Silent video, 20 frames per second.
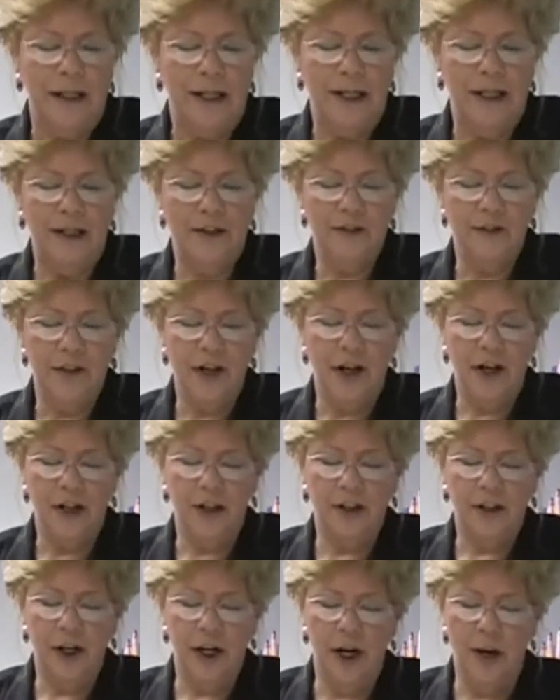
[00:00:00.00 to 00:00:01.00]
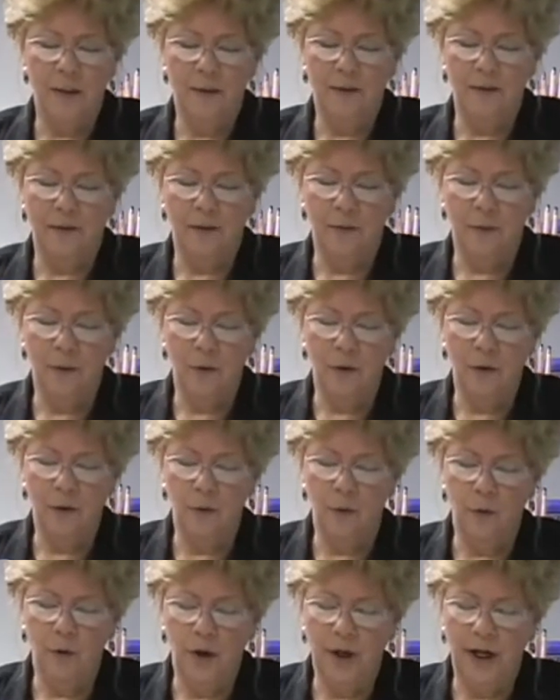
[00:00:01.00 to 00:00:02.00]
It is not uncommon for more
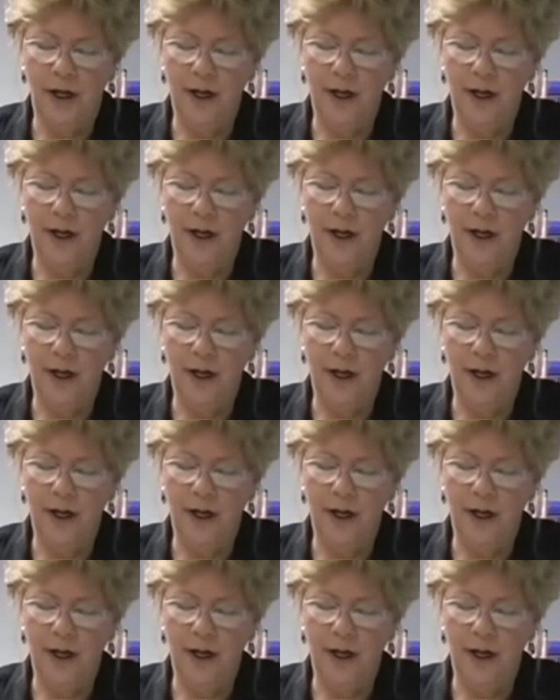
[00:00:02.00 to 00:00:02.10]
than one